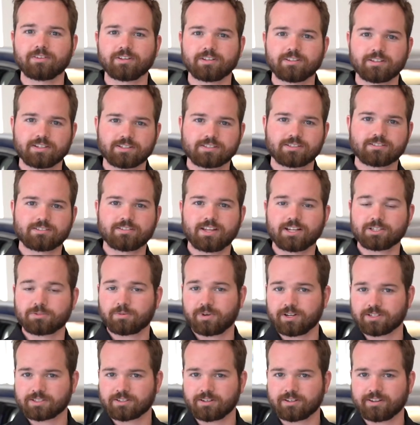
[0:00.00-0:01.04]
it. That's
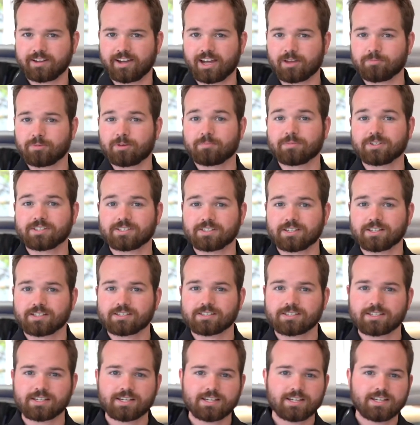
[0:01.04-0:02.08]
why it's called high beam assist.